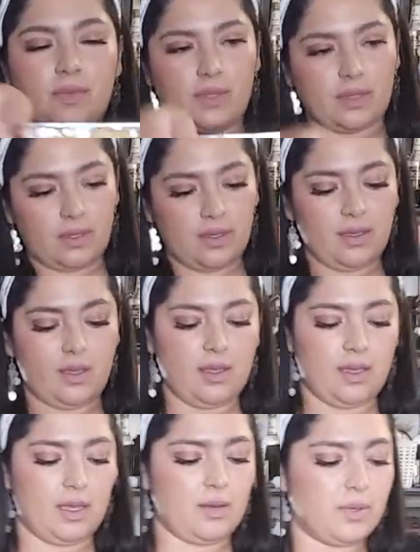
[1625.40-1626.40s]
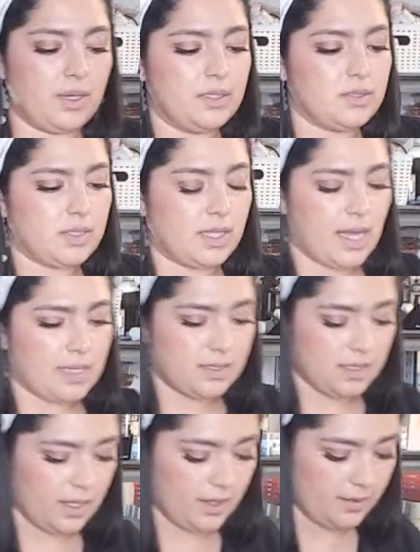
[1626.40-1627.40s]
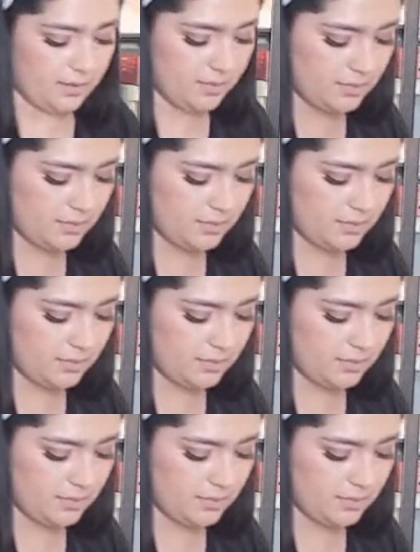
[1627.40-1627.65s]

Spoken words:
Okay. And we're gonna do the last layer.